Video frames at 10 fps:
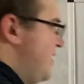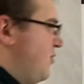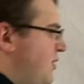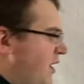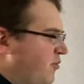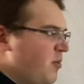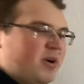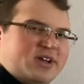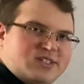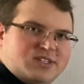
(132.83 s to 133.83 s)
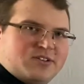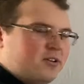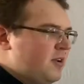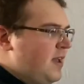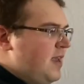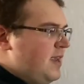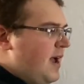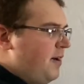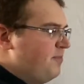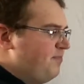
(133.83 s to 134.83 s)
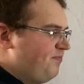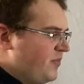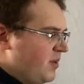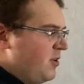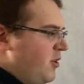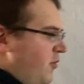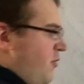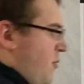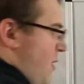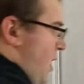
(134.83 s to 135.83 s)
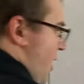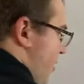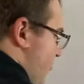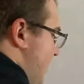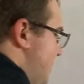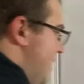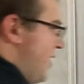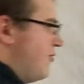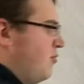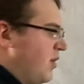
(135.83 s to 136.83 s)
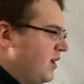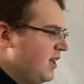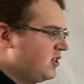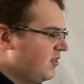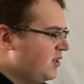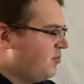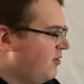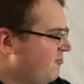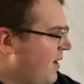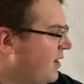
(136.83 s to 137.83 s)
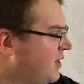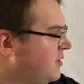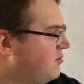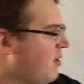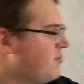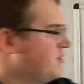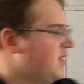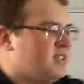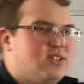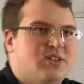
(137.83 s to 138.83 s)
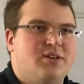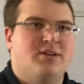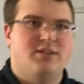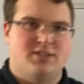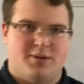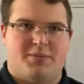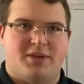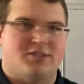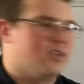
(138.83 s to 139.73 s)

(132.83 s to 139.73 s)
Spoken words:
so we got 3 buckets here. Now, I'm going to go from right to left, but each of these buckets represents something.